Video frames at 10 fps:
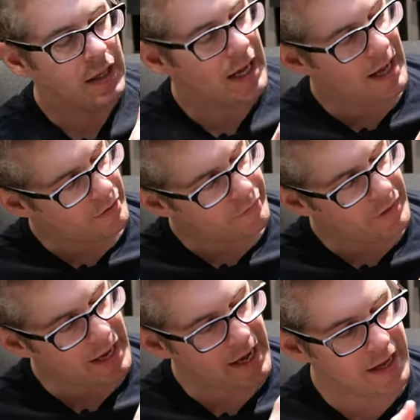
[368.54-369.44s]
have
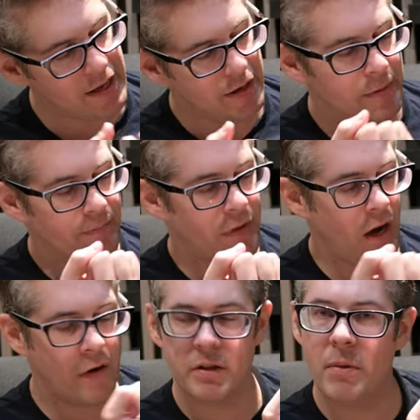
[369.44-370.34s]
a
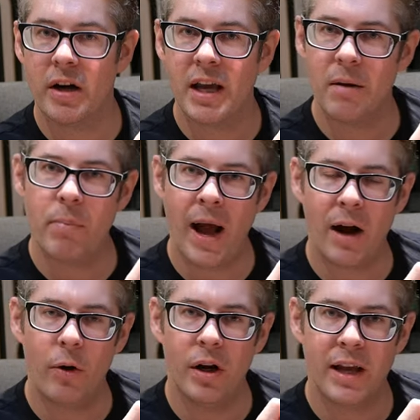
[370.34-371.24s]
aftermarket
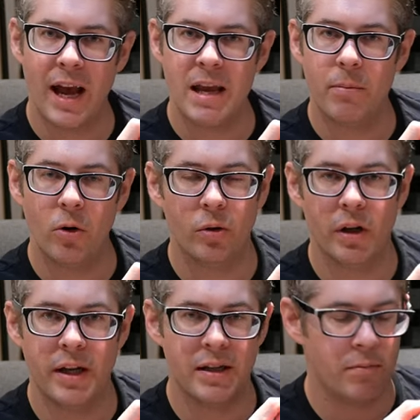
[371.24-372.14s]
power cable,
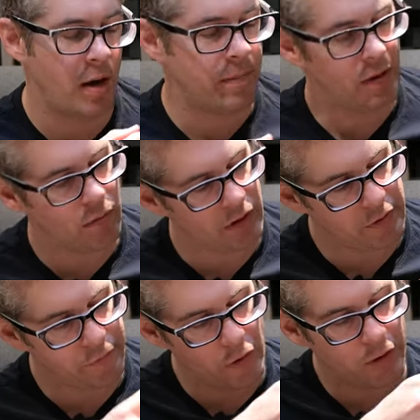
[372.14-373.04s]
and it might be one of
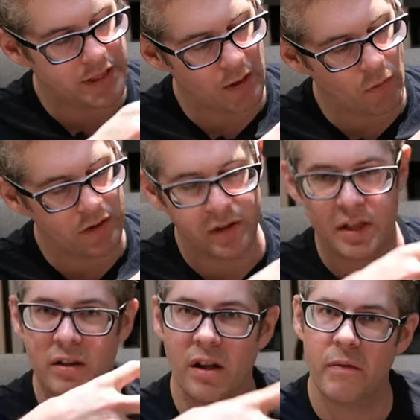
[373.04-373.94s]
those Furitech ones, and
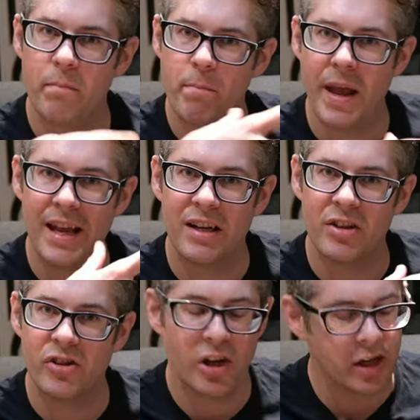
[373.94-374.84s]
it's kind of big
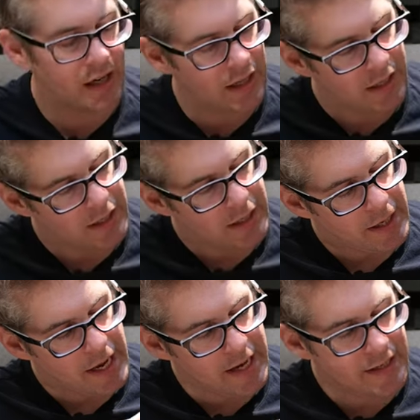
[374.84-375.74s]
and circular,
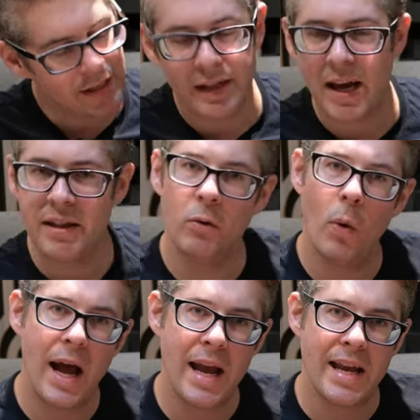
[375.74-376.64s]
it does get in the
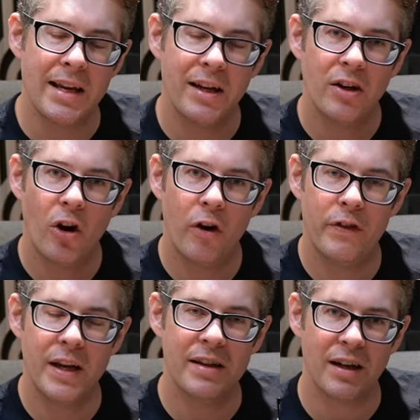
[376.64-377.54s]
way
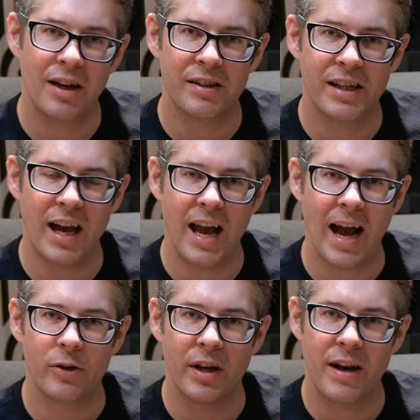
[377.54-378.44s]
of these RCA
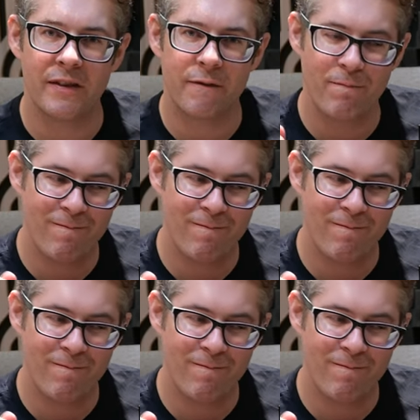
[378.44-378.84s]
outs, and it's